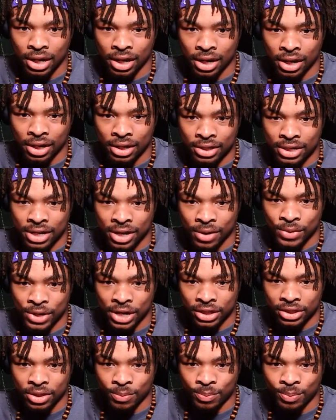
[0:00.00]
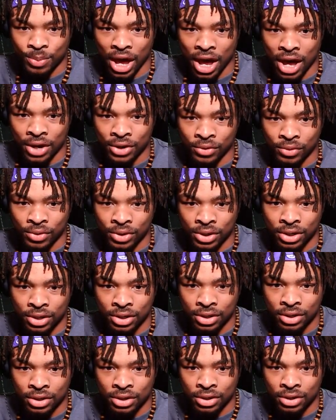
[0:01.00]
and yeah, we got the
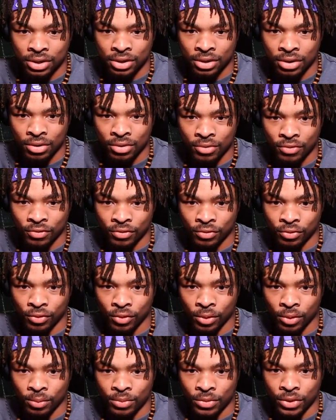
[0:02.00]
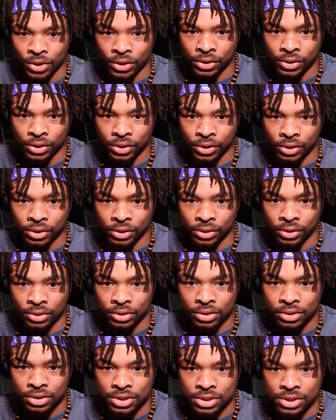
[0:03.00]
battery from the
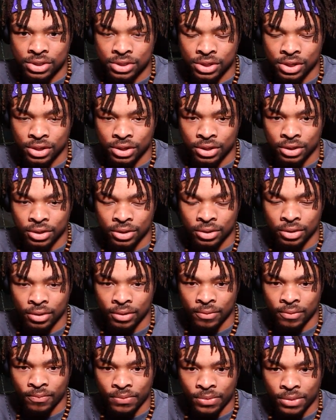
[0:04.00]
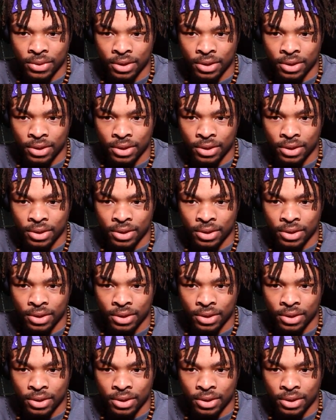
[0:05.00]
girl, so